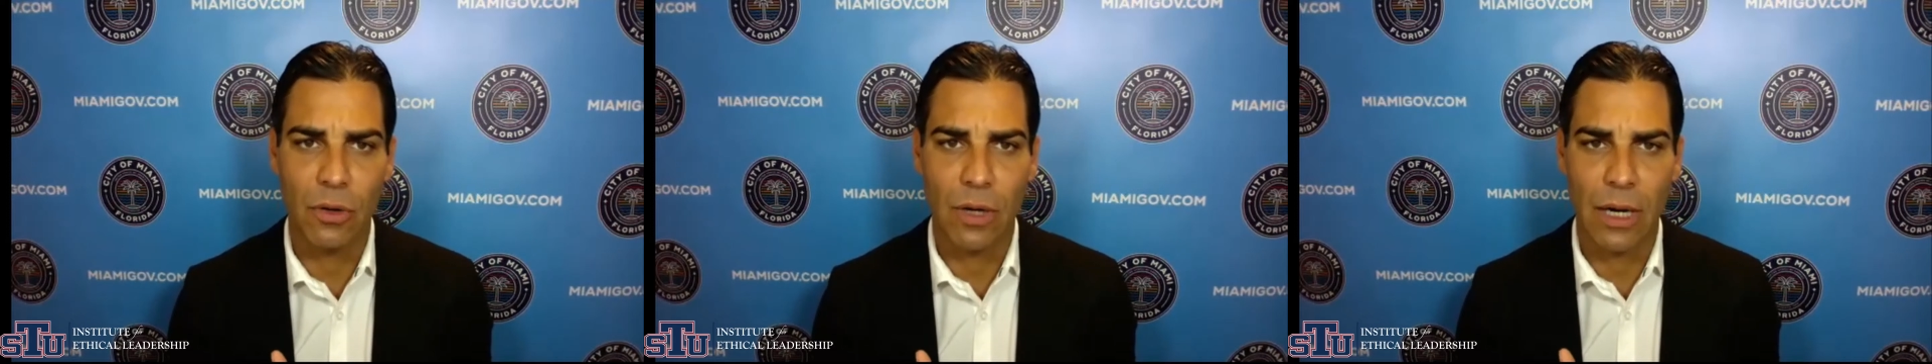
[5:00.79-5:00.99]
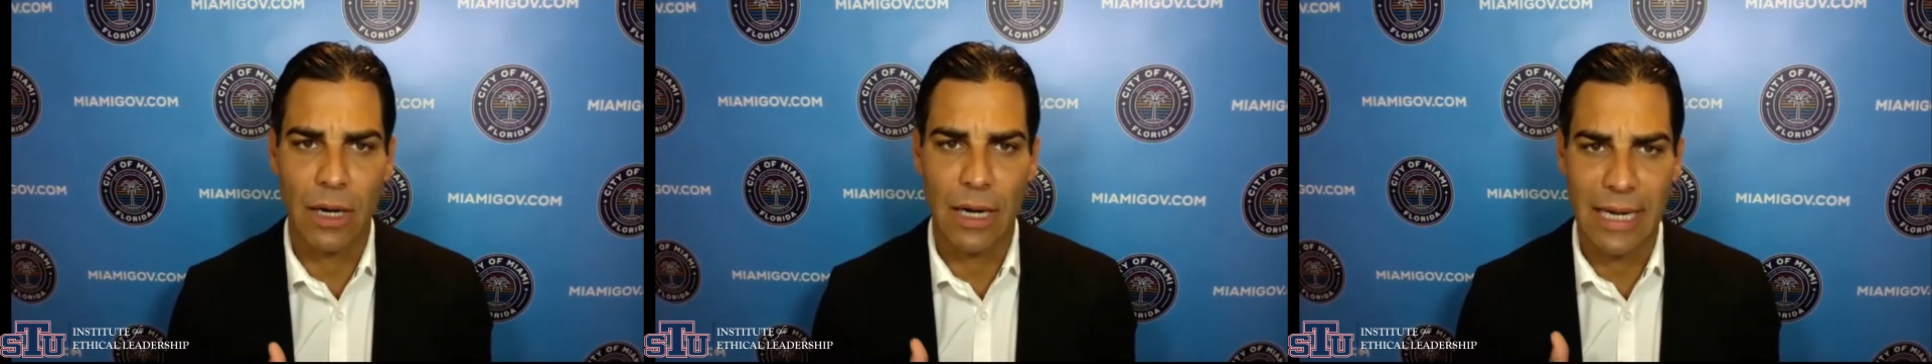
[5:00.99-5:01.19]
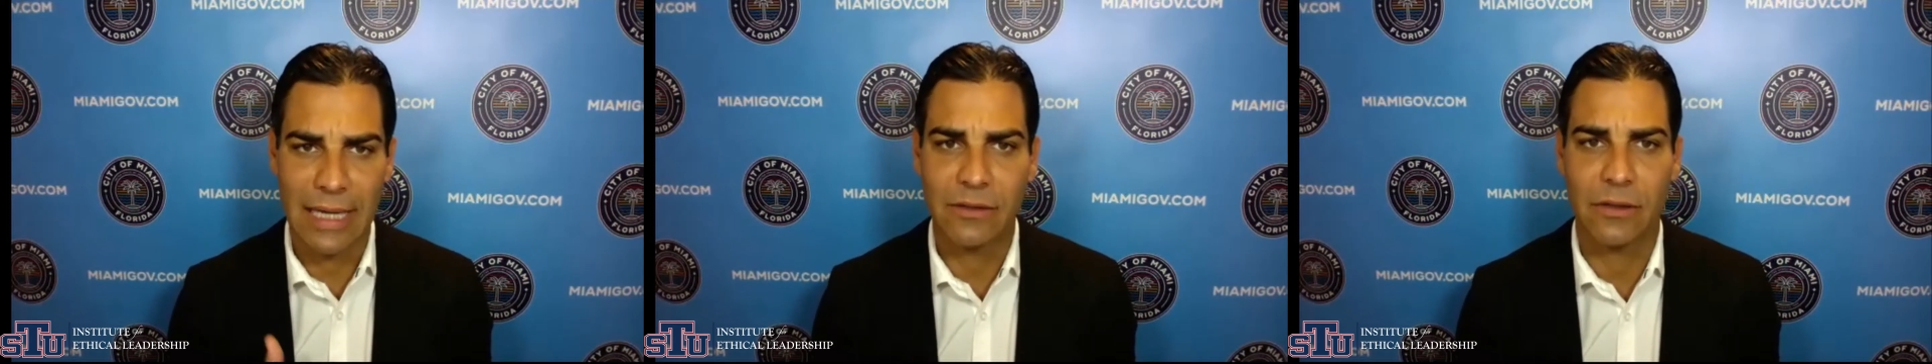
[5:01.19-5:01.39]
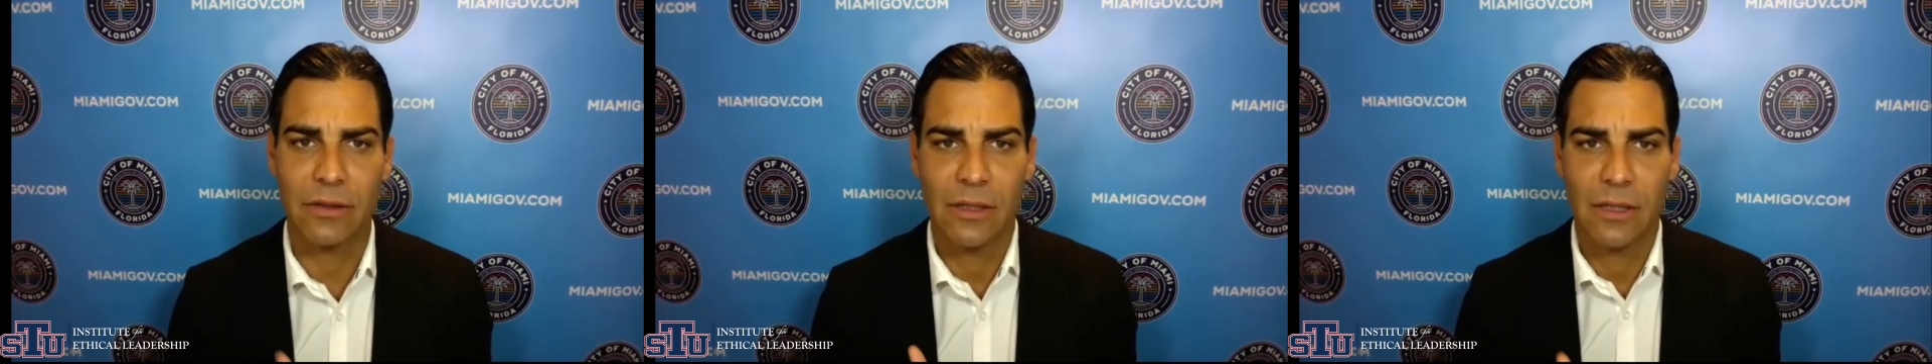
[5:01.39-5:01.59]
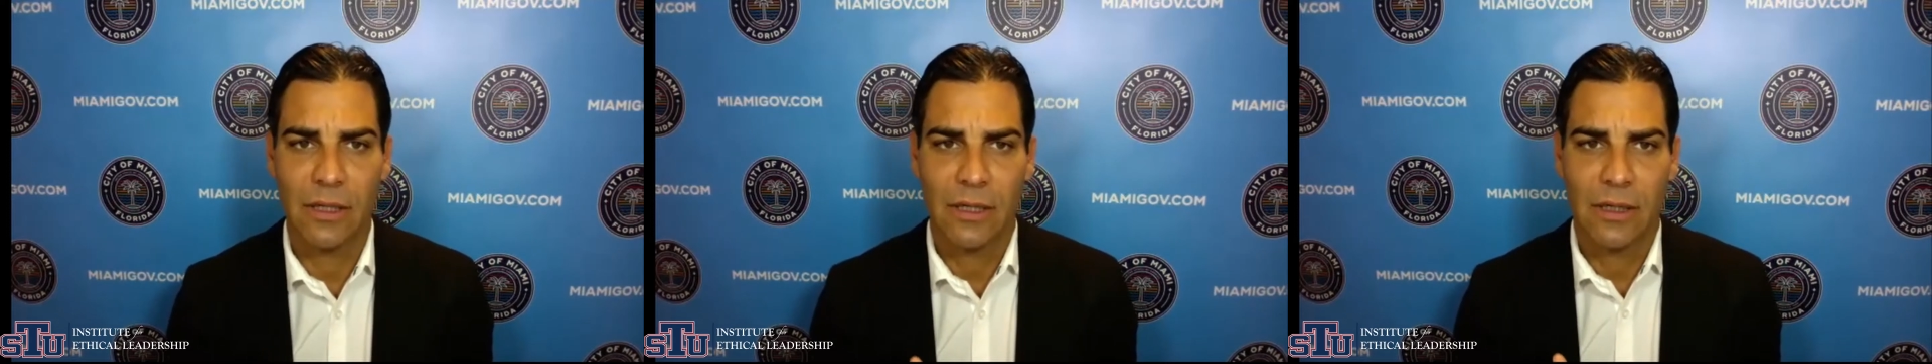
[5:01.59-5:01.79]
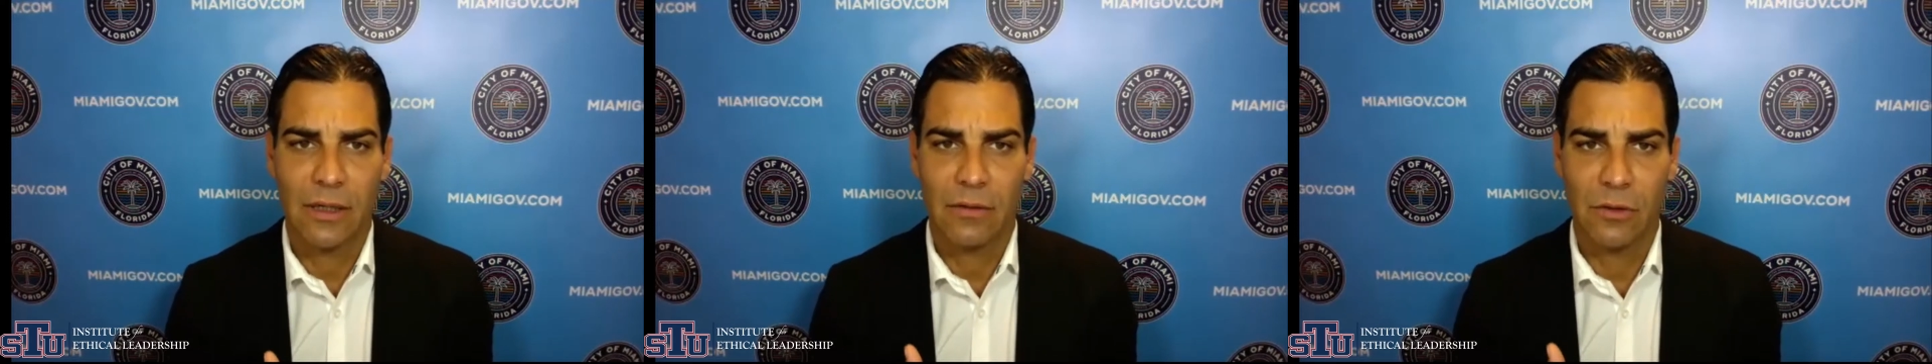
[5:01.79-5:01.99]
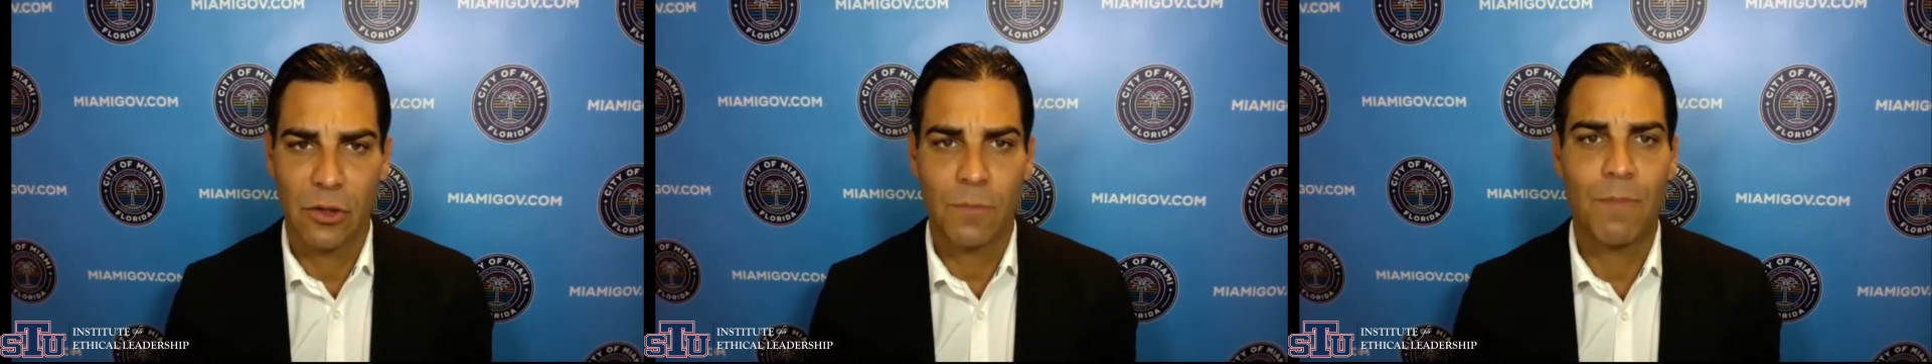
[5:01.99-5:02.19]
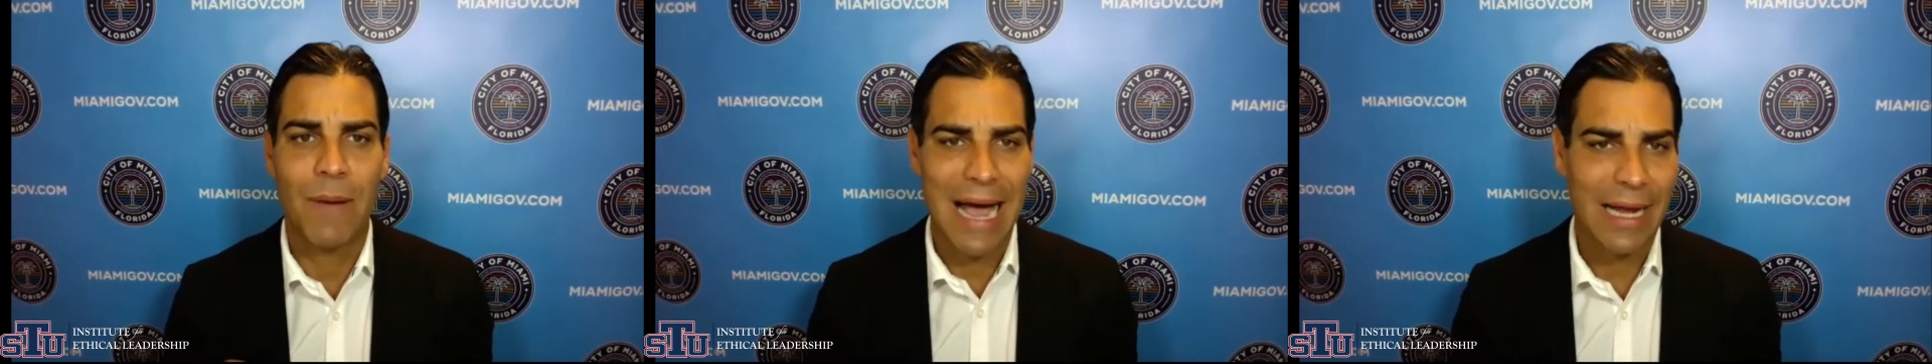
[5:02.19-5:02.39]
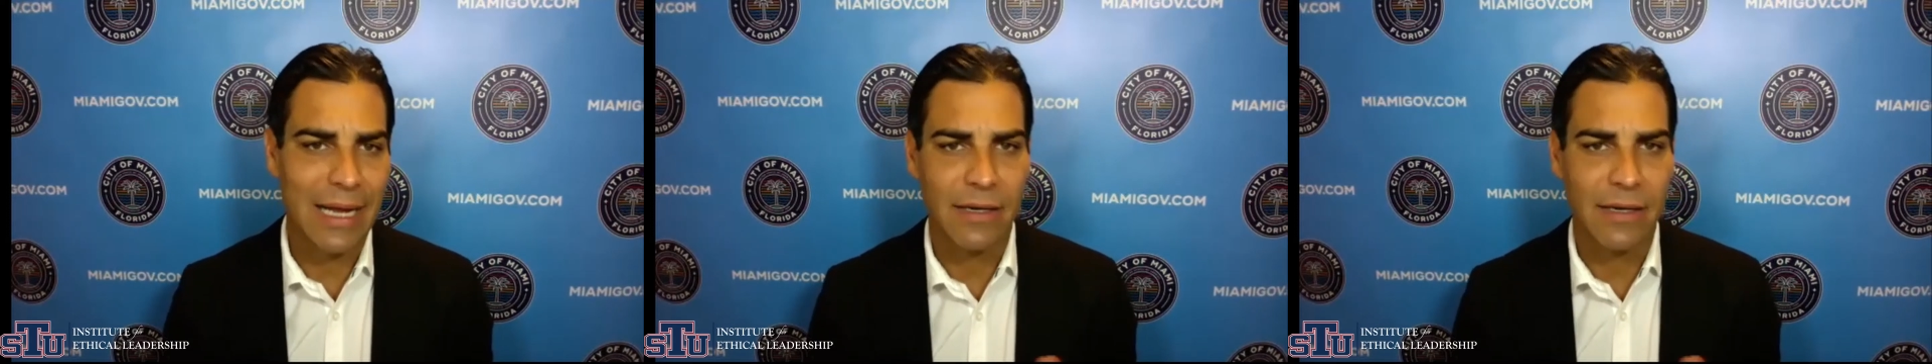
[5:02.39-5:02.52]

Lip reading: like to look back